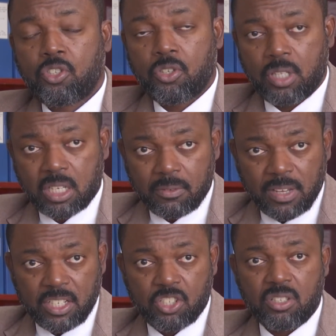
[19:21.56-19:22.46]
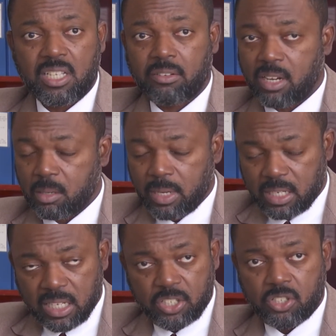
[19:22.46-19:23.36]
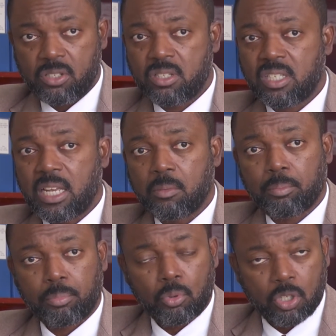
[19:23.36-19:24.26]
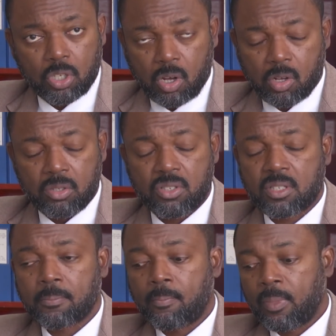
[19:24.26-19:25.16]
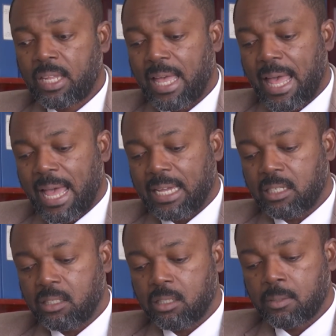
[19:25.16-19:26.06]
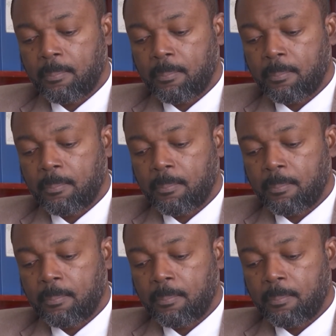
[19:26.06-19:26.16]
to the conventions and recommendations and protocols, and